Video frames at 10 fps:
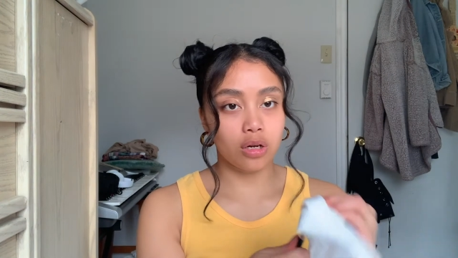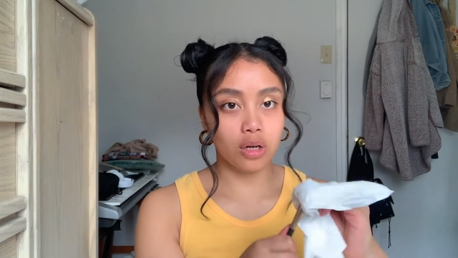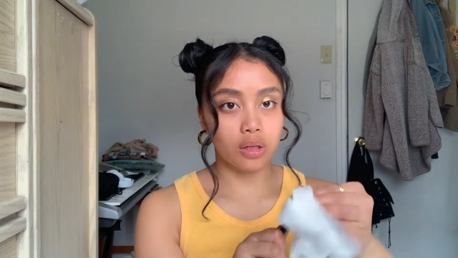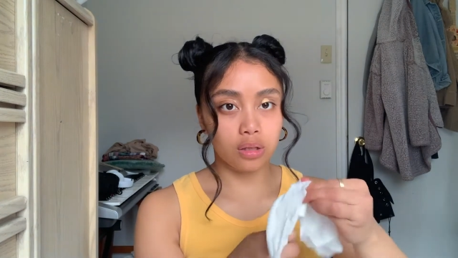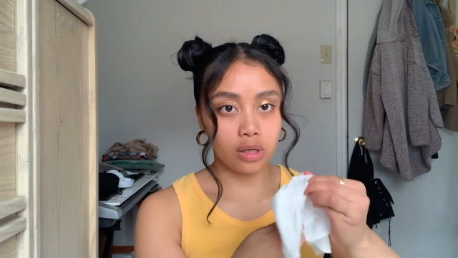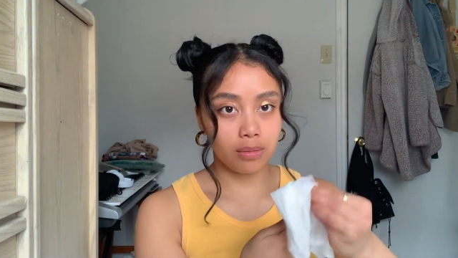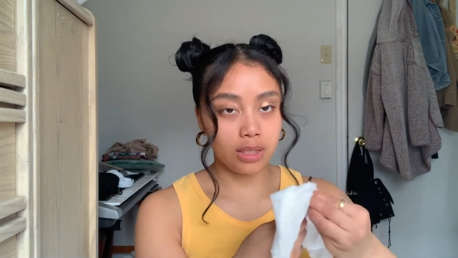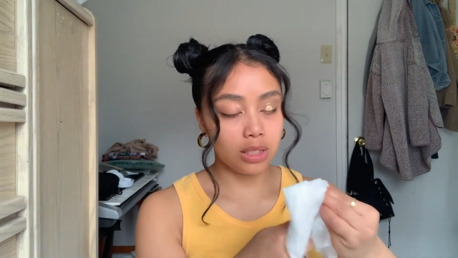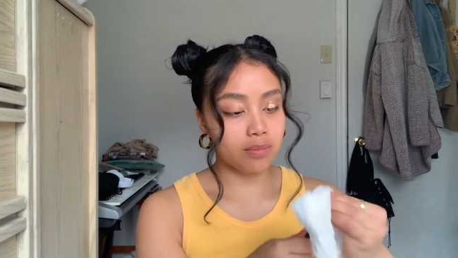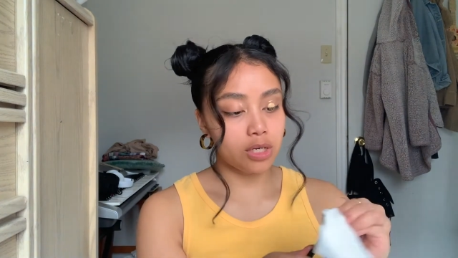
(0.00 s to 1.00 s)
gonna clean my
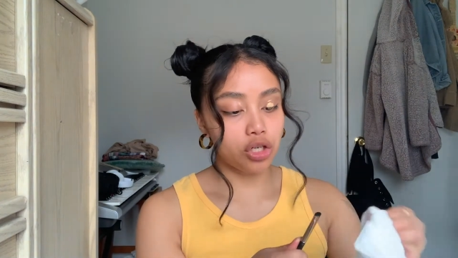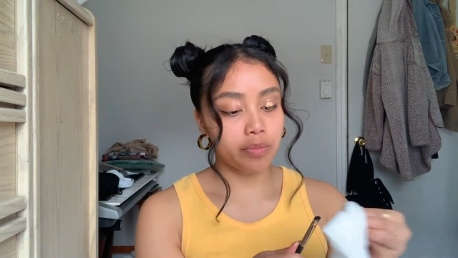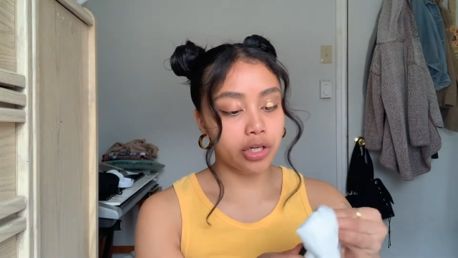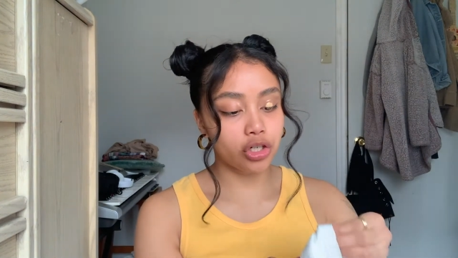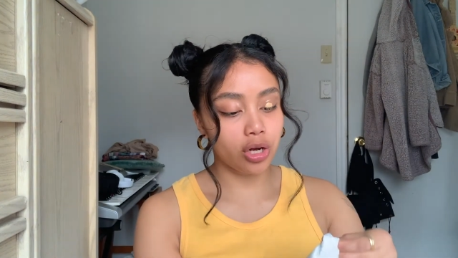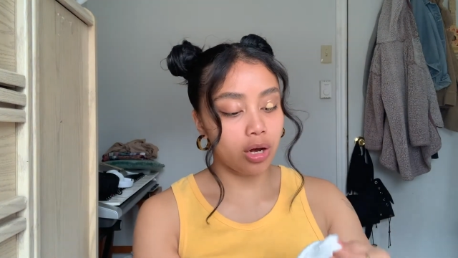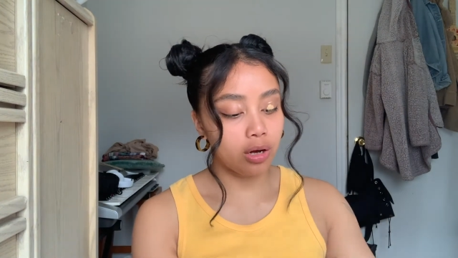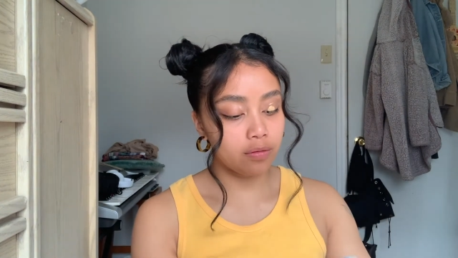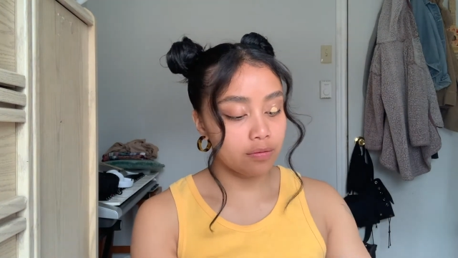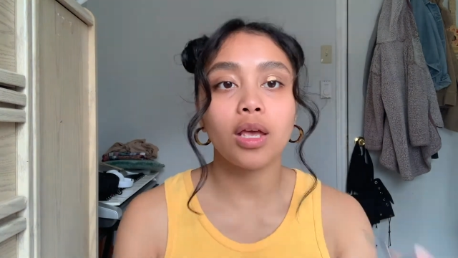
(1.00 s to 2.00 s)
smudge brush
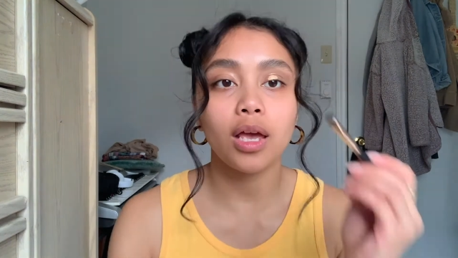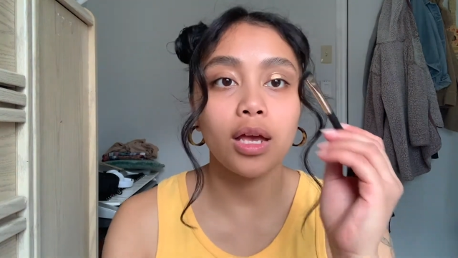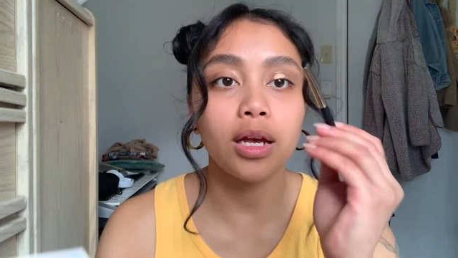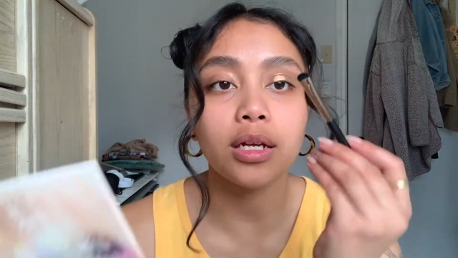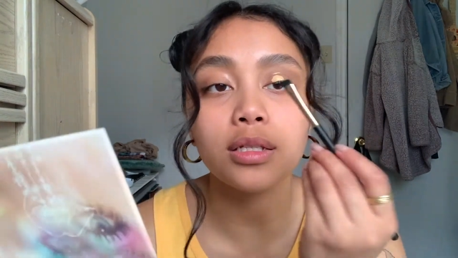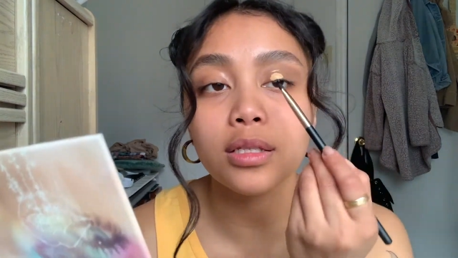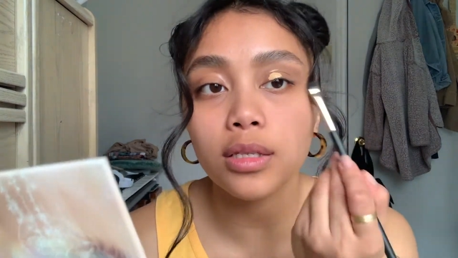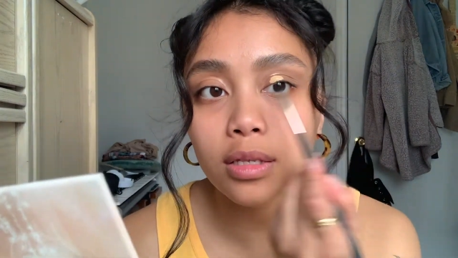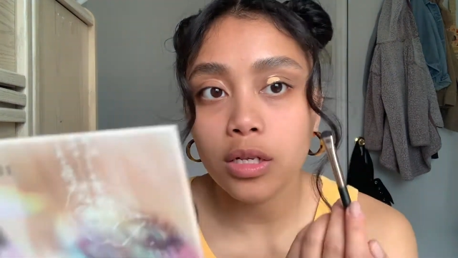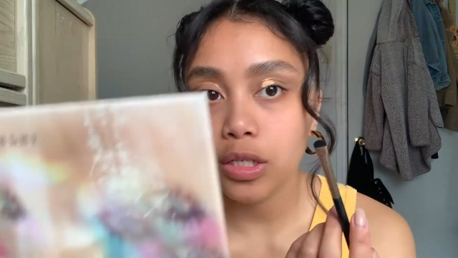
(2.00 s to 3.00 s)
off and
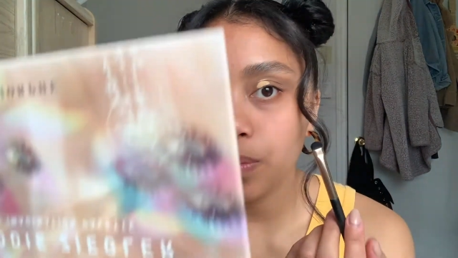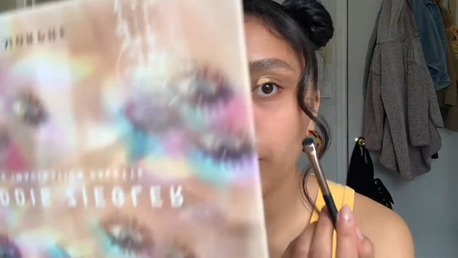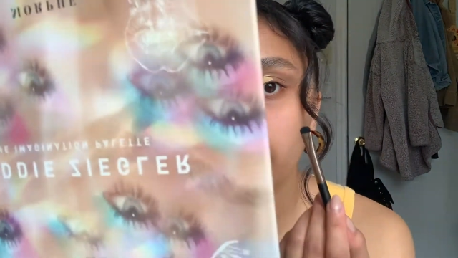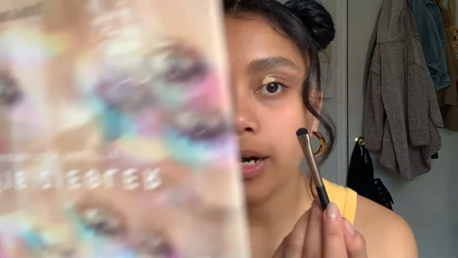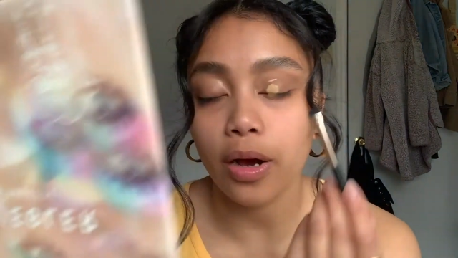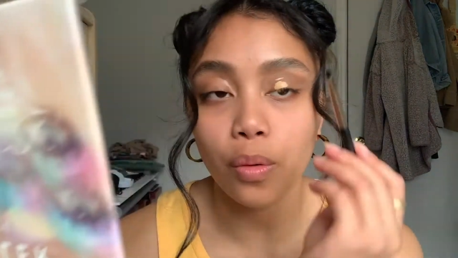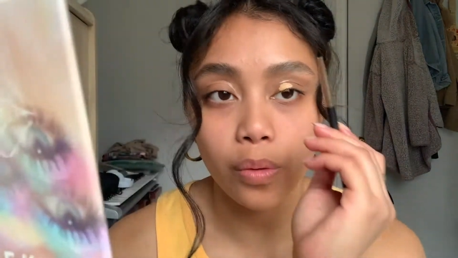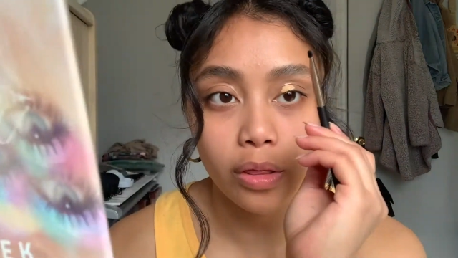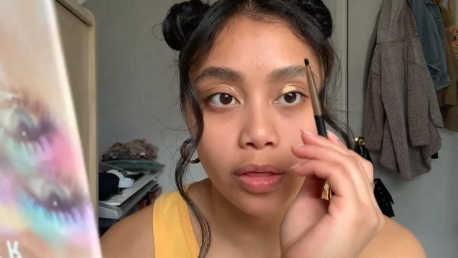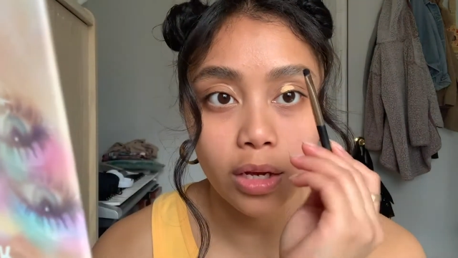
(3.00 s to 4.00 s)
spread it out
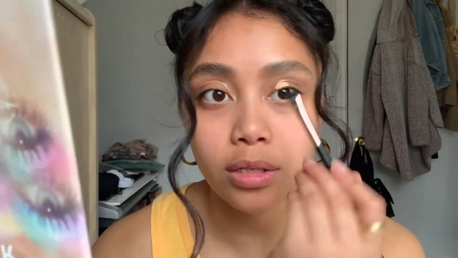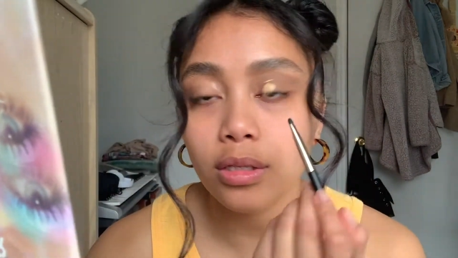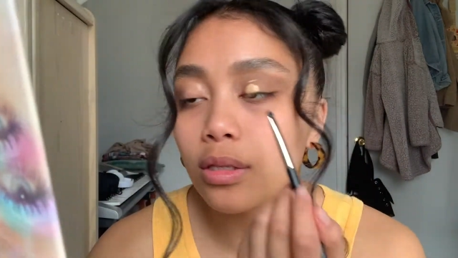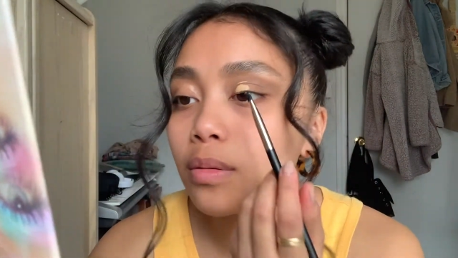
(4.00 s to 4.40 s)
with this.